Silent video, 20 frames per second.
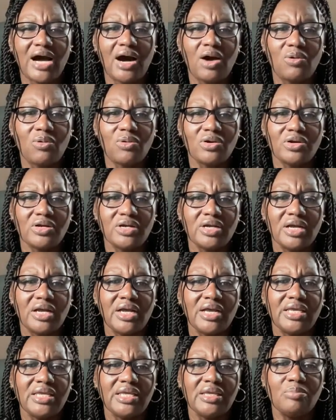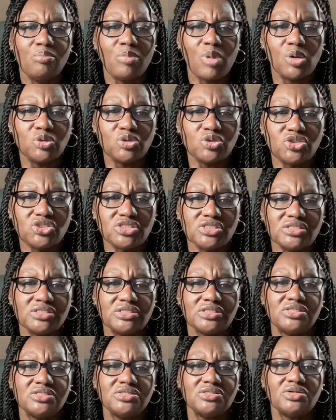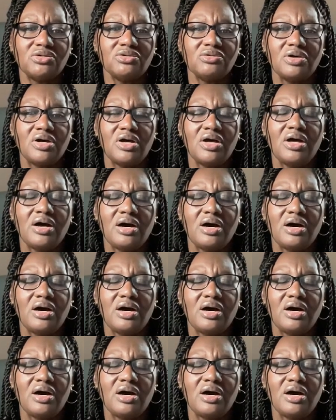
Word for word: our emotions, you know,